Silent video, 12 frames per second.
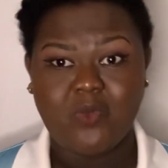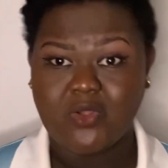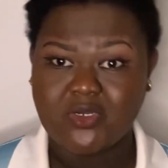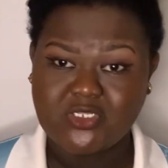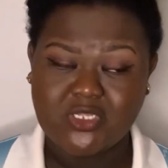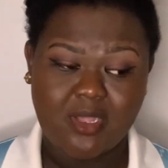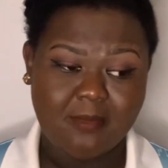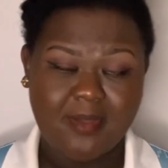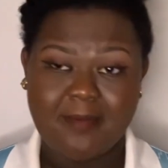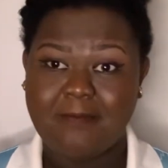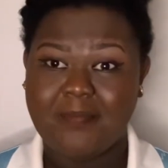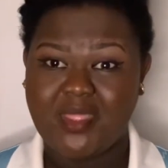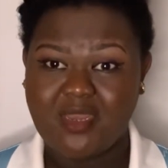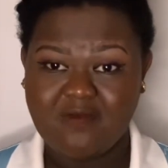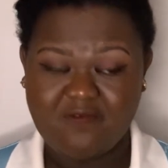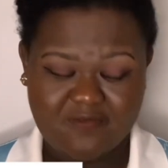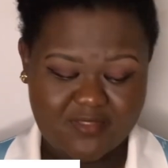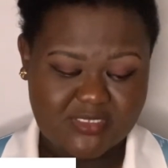We're going to talk about
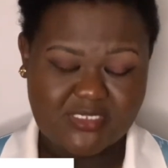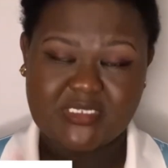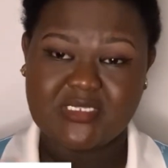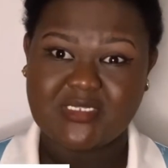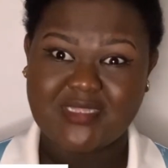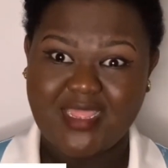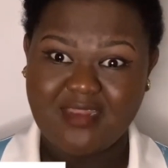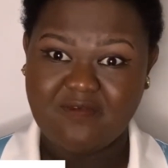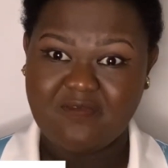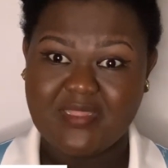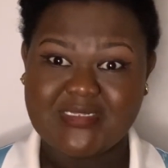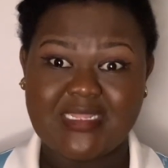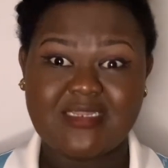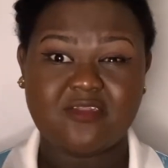benefits, side effects,